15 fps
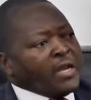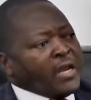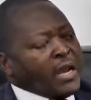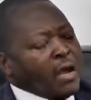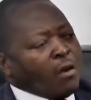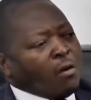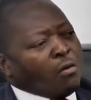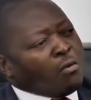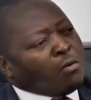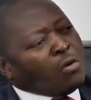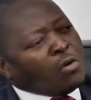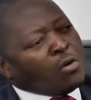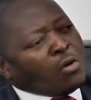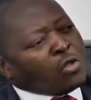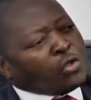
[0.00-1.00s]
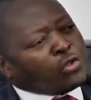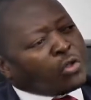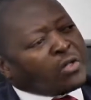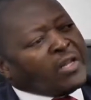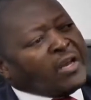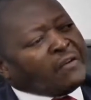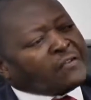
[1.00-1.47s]
Now,
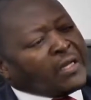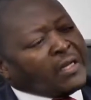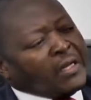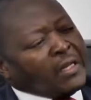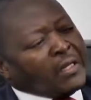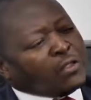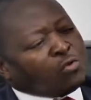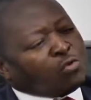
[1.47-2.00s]
shortly after then,